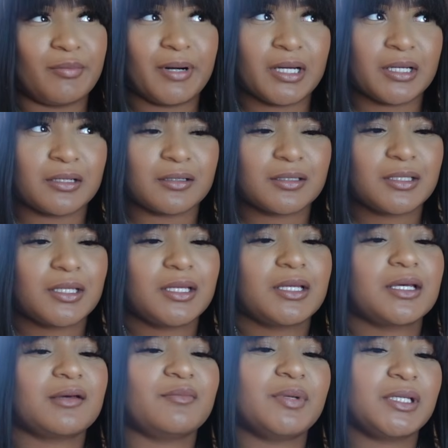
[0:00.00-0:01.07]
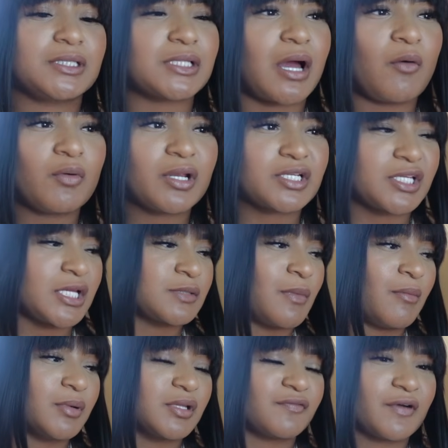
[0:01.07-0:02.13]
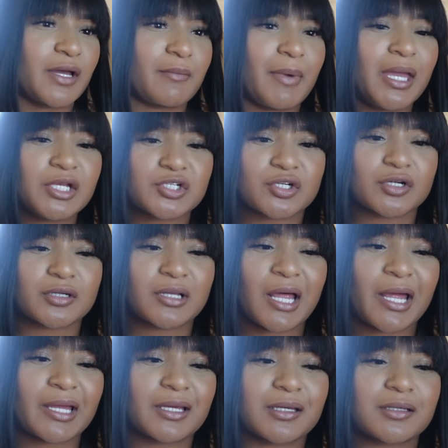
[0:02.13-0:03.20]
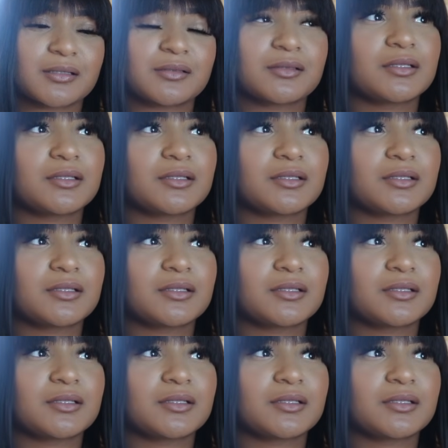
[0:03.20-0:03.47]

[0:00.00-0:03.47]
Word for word: But, bitch, I want to change my motherfucking major. Like,